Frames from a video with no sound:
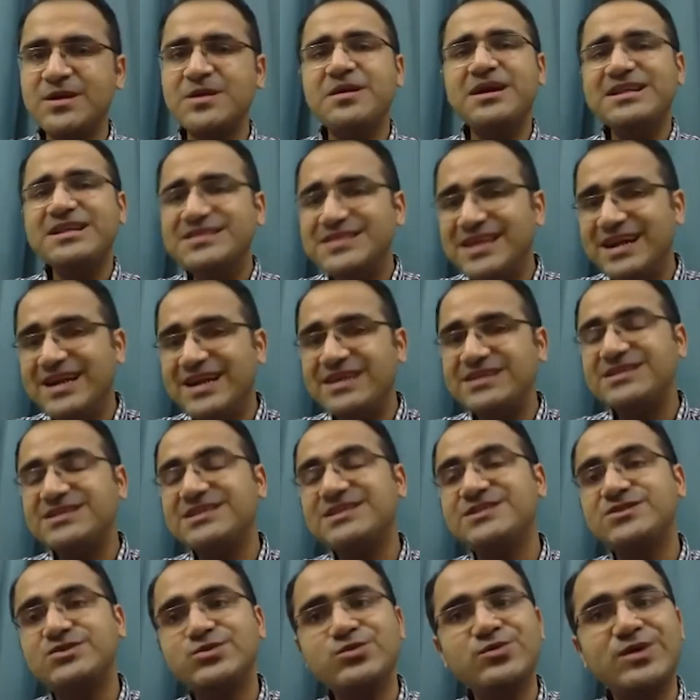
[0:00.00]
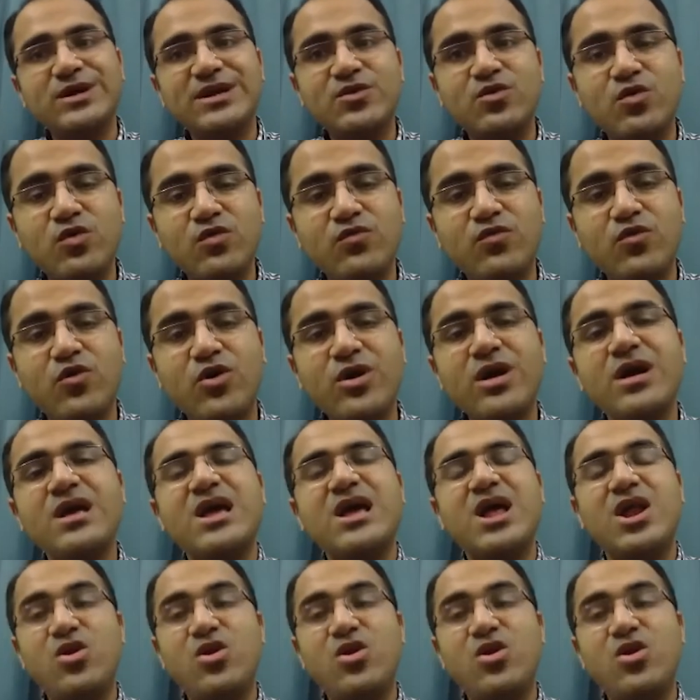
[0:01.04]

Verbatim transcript: in that case you can go for